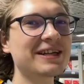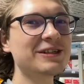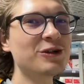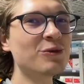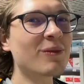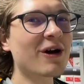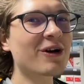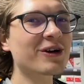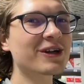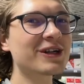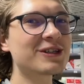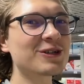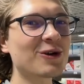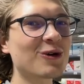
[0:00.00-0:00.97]
a new
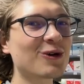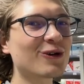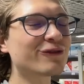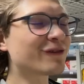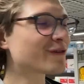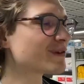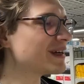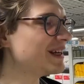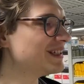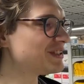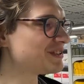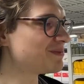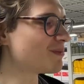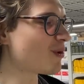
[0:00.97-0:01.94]
market of really
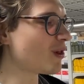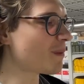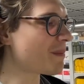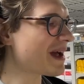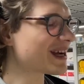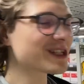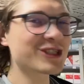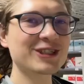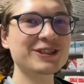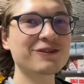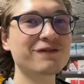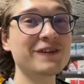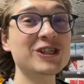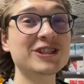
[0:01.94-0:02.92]
small packages
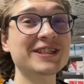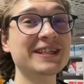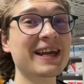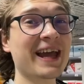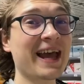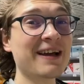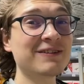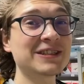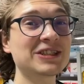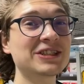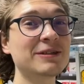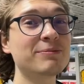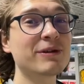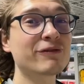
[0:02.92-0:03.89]
of fish that I haven't
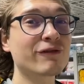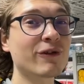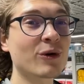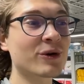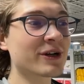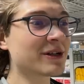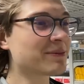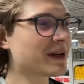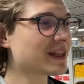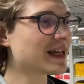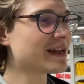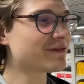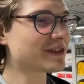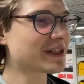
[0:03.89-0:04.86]
seen before in my
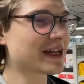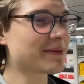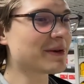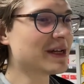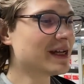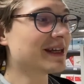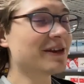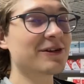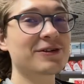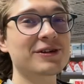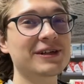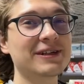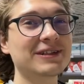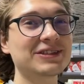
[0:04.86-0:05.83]
lifetime.
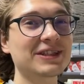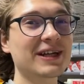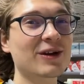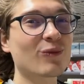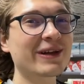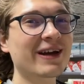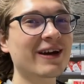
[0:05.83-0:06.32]
Here is like